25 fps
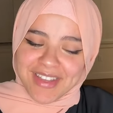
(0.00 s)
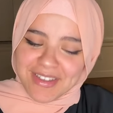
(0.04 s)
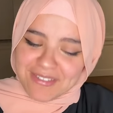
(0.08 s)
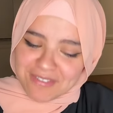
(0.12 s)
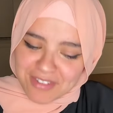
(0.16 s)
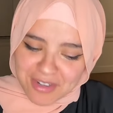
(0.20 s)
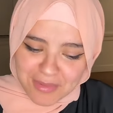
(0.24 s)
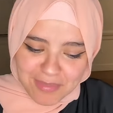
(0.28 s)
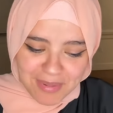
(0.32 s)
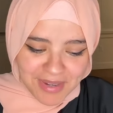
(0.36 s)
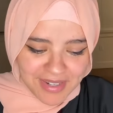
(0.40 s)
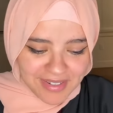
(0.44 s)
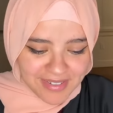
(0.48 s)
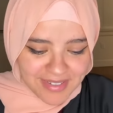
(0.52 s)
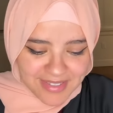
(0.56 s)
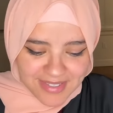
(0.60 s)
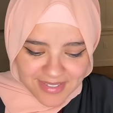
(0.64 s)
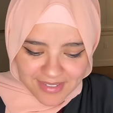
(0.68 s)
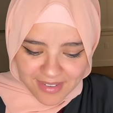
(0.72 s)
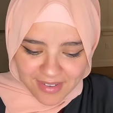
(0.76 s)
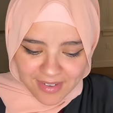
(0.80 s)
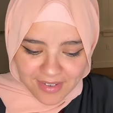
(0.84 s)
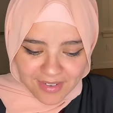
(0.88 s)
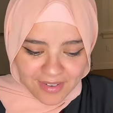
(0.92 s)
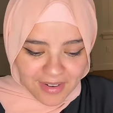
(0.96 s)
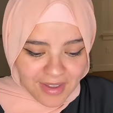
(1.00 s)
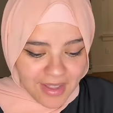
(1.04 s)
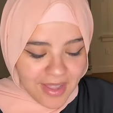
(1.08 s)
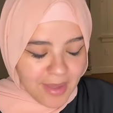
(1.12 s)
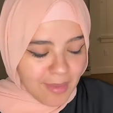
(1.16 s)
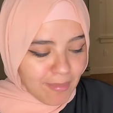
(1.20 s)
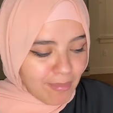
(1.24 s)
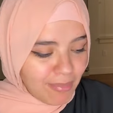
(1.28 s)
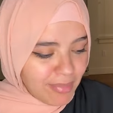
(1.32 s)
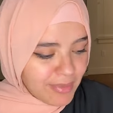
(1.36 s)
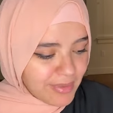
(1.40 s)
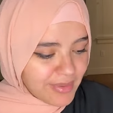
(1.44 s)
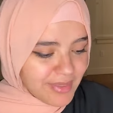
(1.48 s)
If your parents are
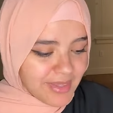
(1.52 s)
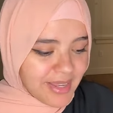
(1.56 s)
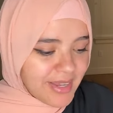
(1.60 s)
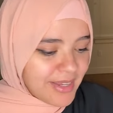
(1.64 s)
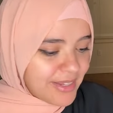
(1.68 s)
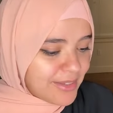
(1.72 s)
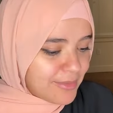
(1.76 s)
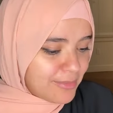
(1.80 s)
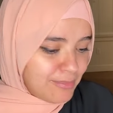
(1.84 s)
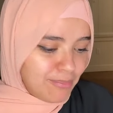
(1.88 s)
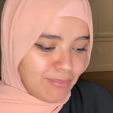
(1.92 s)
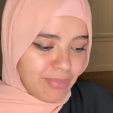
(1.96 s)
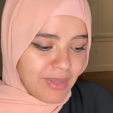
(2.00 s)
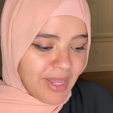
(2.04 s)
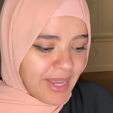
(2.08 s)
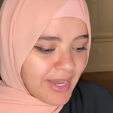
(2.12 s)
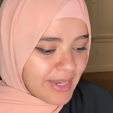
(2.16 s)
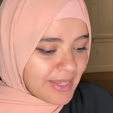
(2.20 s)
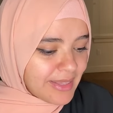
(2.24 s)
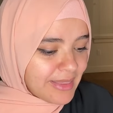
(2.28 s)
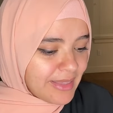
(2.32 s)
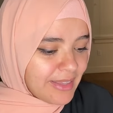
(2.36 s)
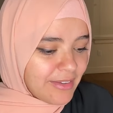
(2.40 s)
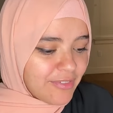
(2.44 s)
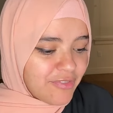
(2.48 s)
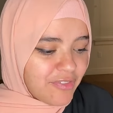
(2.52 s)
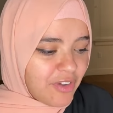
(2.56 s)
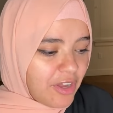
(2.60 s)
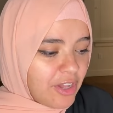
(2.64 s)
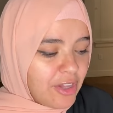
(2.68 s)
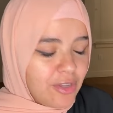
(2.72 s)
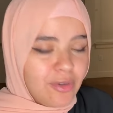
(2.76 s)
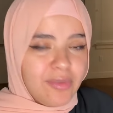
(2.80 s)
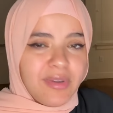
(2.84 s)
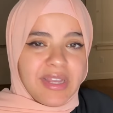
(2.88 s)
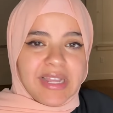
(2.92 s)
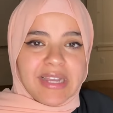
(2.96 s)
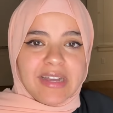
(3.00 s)
like blindly
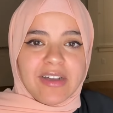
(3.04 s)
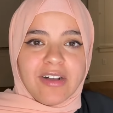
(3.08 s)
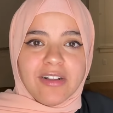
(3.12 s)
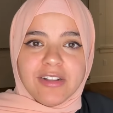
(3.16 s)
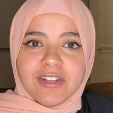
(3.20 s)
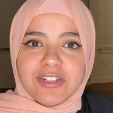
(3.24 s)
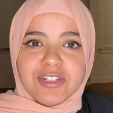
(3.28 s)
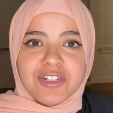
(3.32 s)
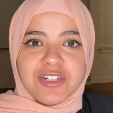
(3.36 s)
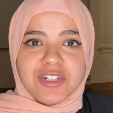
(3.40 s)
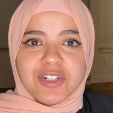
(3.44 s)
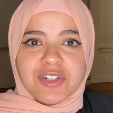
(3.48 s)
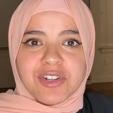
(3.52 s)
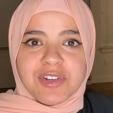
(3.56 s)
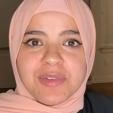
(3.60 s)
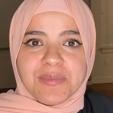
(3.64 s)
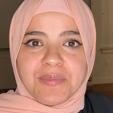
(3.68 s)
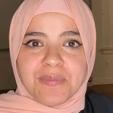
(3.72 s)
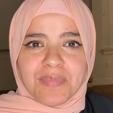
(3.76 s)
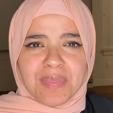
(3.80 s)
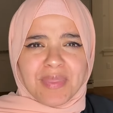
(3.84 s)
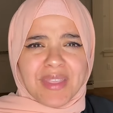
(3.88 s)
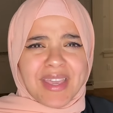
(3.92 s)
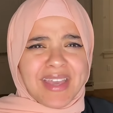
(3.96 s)
following culture